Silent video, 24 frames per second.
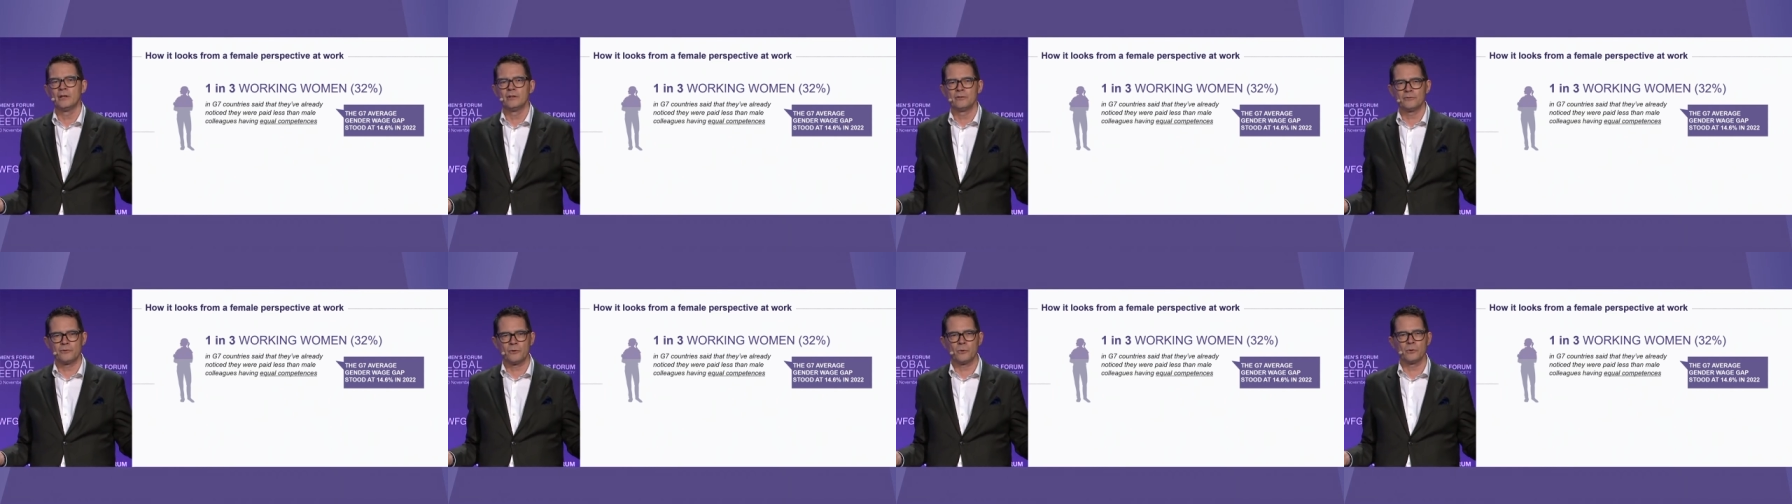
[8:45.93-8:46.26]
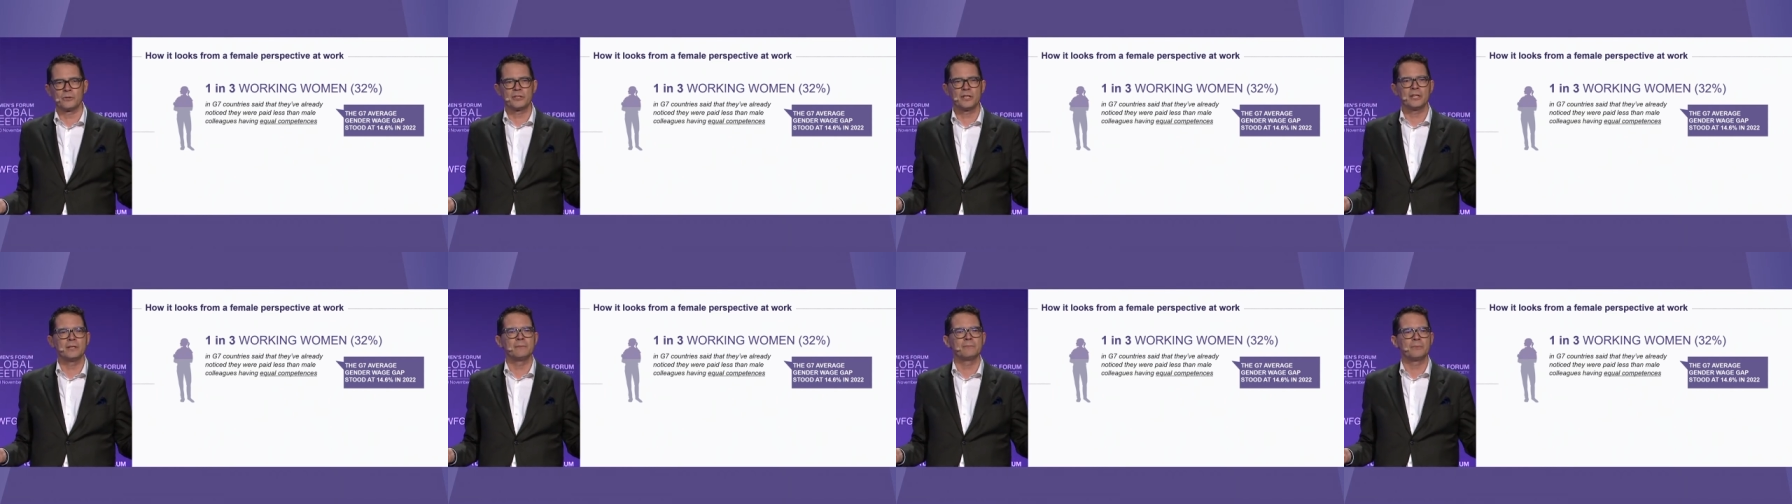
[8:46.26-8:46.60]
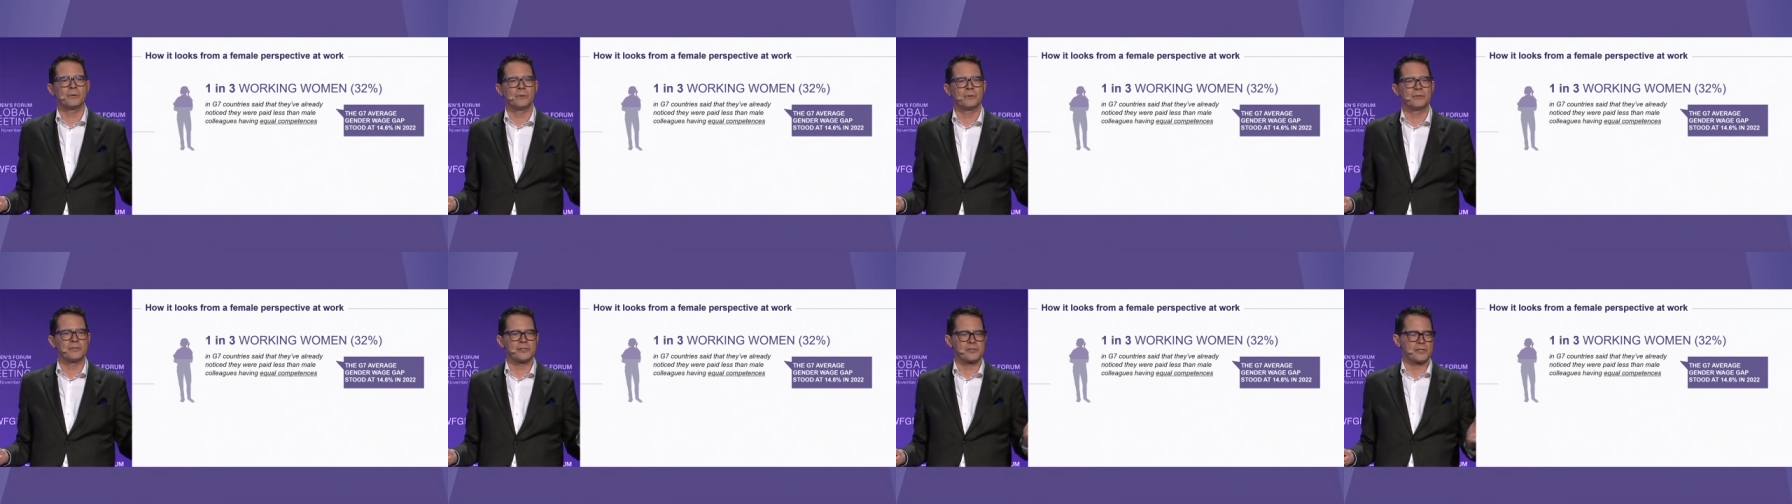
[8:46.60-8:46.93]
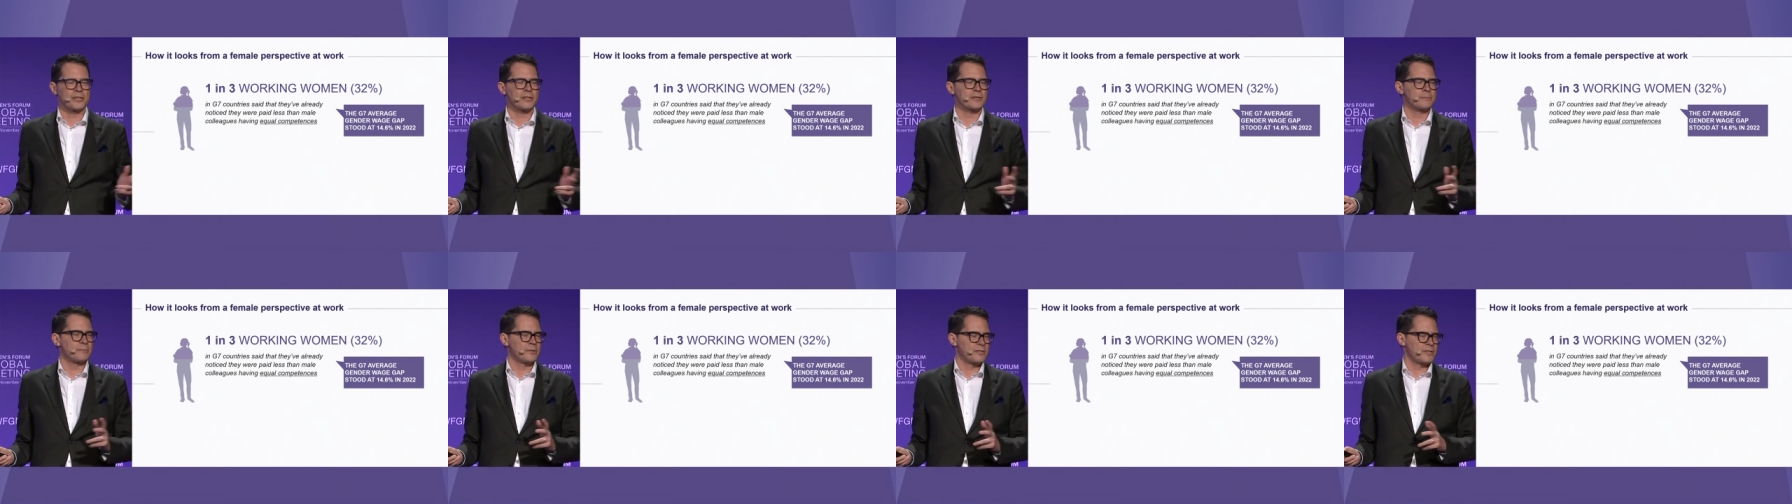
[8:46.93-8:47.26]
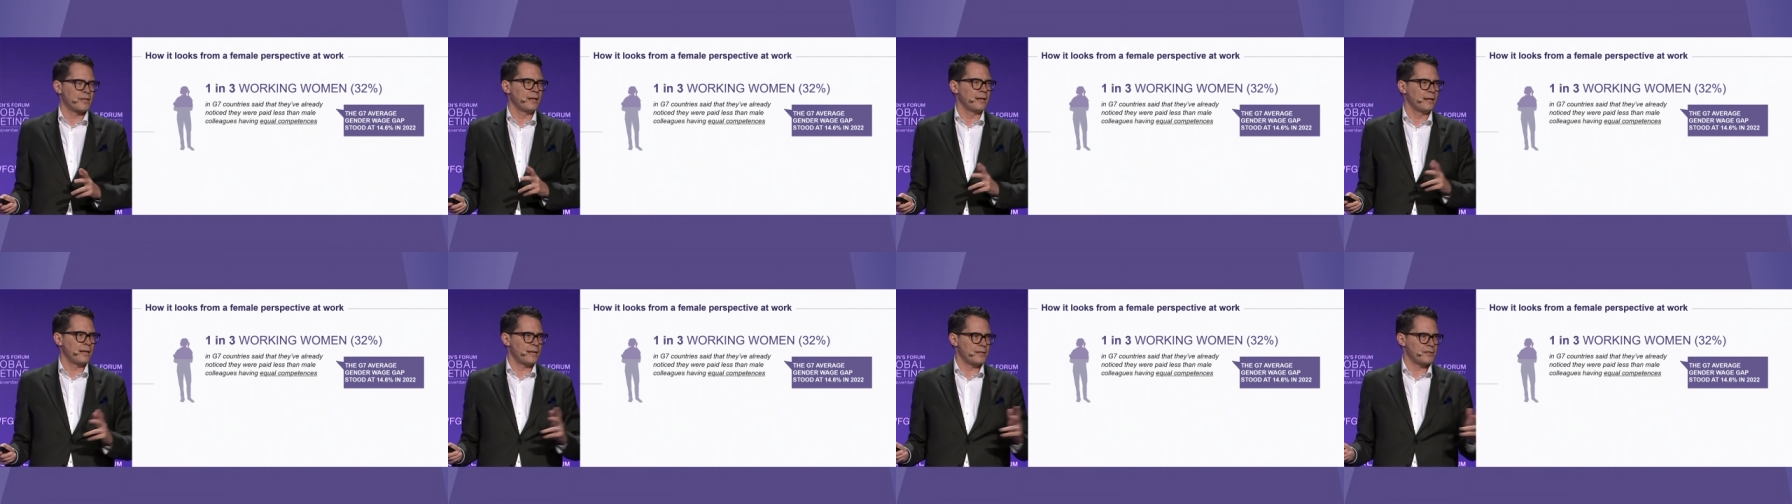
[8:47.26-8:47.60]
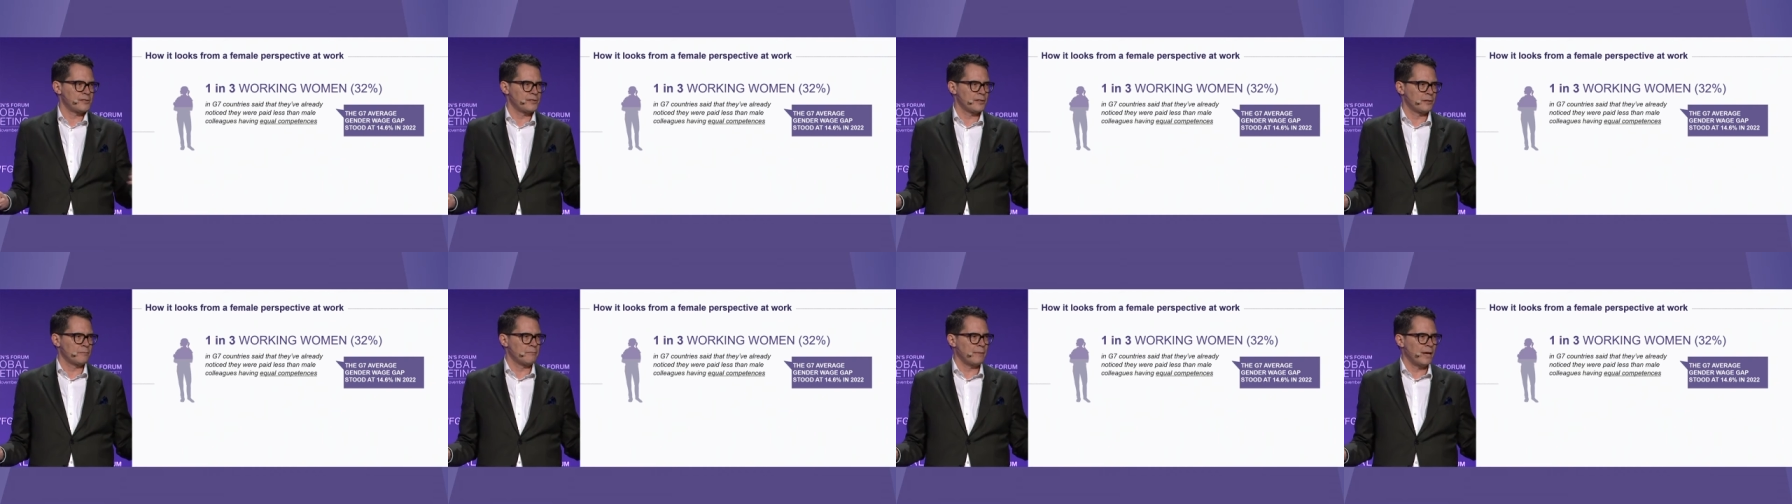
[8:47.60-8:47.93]
14.6% less
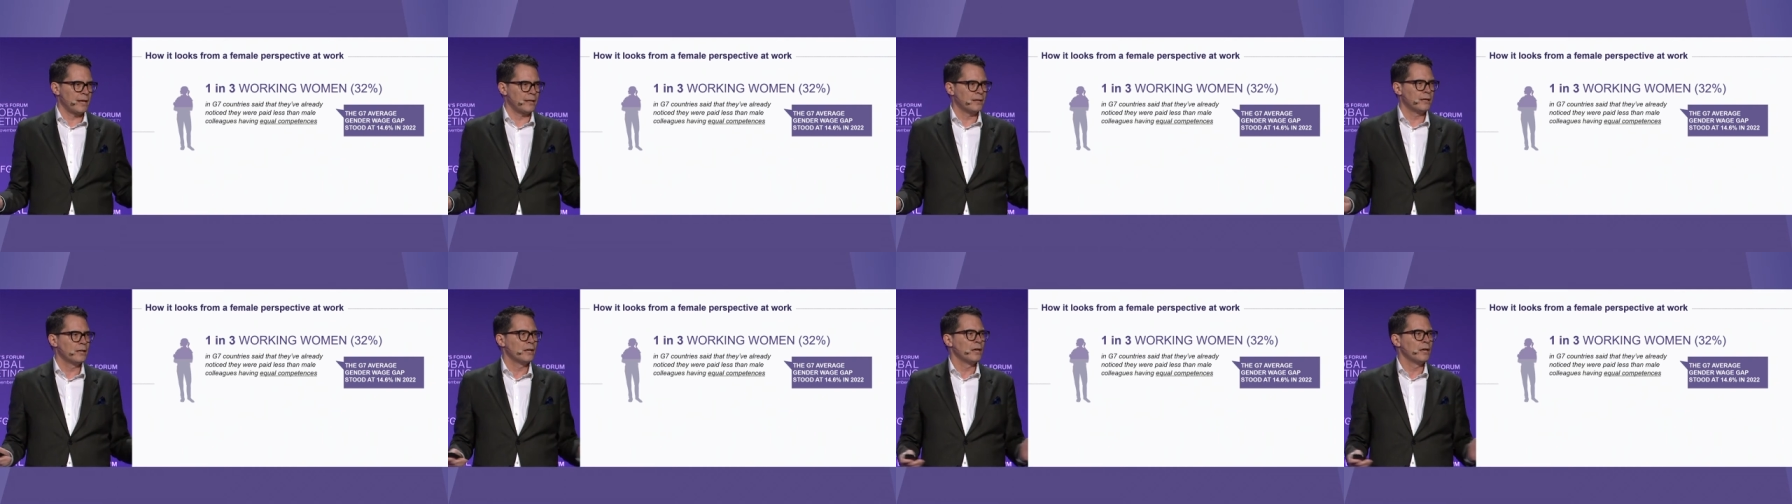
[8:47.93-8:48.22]
than men.